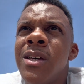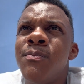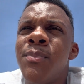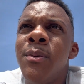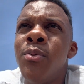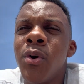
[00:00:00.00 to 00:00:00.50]

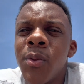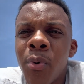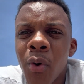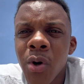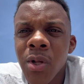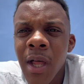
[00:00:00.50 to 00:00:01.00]
people with
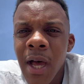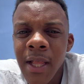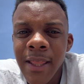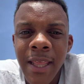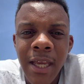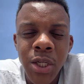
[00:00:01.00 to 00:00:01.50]

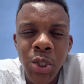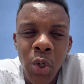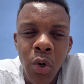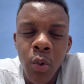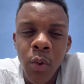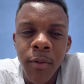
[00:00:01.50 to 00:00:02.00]
borderline, they
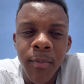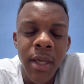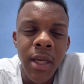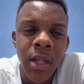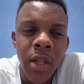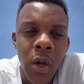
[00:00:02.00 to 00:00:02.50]
struggle with
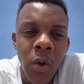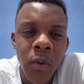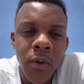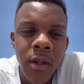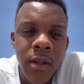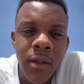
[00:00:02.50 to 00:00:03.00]
being alone.